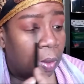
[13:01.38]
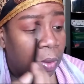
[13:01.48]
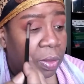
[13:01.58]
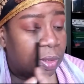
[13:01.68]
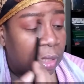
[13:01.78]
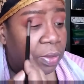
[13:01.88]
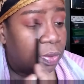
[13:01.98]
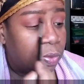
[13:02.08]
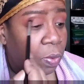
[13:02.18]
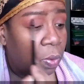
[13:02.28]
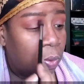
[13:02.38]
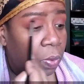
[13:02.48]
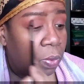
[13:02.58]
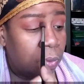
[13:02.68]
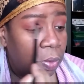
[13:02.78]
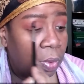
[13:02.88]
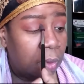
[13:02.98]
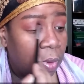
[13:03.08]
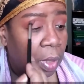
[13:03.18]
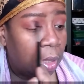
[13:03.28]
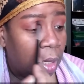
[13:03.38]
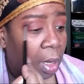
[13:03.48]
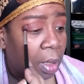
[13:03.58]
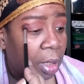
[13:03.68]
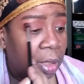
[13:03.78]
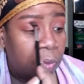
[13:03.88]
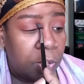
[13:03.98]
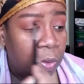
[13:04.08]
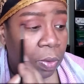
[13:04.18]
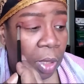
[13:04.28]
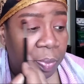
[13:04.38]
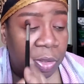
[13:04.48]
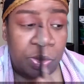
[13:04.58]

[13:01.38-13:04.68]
Sunday school. Yeah, honey, we grew up in